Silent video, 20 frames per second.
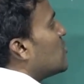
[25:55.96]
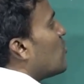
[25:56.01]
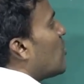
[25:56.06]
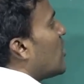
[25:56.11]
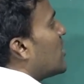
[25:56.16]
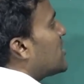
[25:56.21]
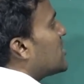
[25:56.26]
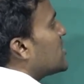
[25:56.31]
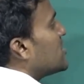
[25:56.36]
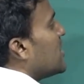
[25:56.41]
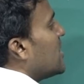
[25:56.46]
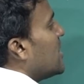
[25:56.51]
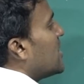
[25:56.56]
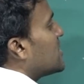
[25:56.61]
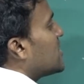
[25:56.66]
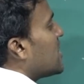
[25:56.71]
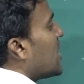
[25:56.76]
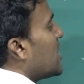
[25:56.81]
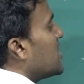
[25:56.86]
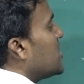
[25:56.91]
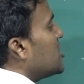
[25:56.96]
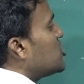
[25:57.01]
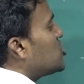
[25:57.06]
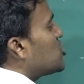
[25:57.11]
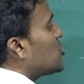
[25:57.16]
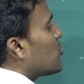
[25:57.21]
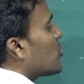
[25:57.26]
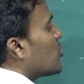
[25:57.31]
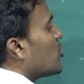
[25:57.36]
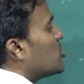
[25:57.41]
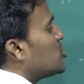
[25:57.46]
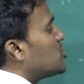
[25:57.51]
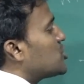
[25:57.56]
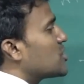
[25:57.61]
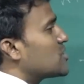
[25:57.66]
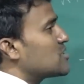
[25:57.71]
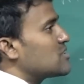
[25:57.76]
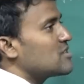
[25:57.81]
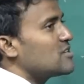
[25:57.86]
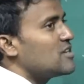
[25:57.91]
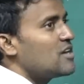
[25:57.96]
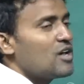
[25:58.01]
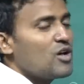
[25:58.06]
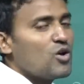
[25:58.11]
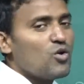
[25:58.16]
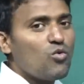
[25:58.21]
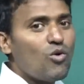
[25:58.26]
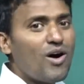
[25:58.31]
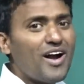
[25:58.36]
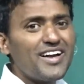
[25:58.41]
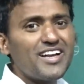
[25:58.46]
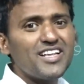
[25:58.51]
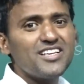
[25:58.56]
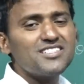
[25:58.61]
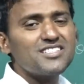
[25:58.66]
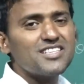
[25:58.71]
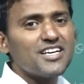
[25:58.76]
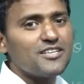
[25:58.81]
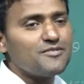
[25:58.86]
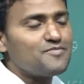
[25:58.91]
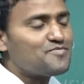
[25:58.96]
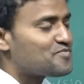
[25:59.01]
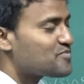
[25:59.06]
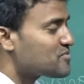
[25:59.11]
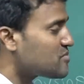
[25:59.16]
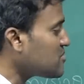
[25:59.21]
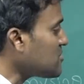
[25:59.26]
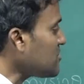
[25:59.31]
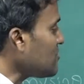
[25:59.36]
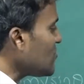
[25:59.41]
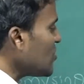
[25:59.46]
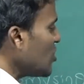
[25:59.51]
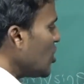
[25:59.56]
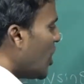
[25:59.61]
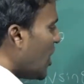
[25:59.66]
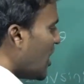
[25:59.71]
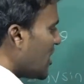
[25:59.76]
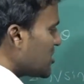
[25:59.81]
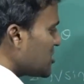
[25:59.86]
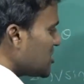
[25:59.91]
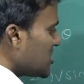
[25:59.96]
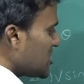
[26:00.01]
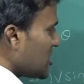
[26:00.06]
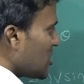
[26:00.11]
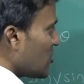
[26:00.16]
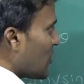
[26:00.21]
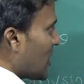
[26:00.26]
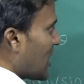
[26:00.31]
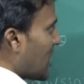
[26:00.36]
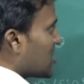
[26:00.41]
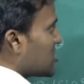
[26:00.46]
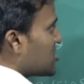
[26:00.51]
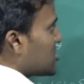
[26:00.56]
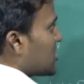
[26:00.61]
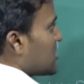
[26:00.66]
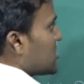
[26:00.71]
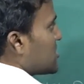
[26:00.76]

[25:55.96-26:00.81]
What at the highest position, what is the horizontal velocity?